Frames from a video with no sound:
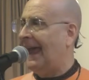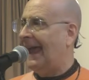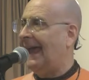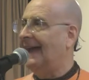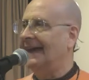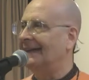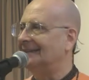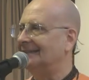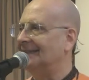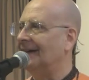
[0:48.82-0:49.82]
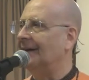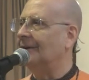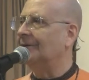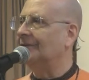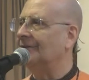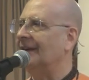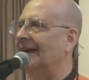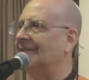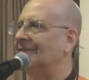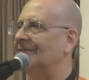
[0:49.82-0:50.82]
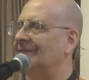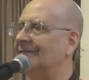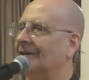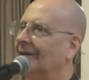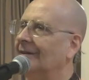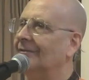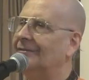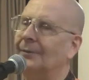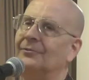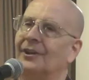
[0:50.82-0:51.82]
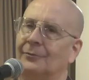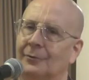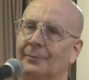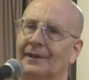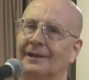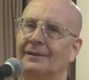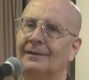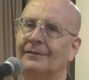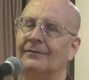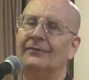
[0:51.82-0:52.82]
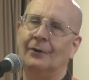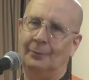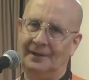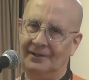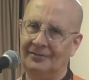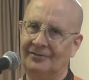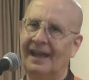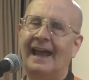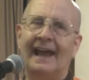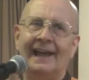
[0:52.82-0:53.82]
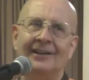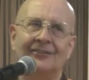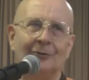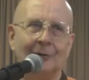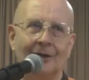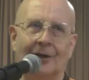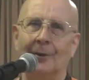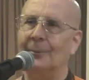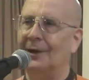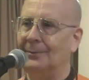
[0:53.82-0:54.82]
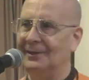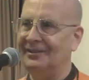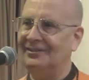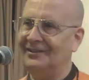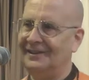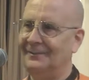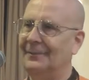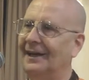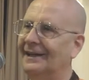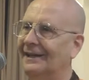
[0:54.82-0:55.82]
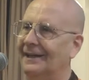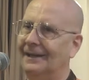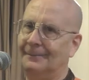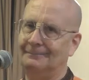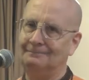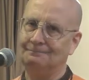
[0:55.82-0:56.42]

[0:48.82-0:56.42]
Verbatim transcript: And tonight's subject will be phobias. As you can all probably see, my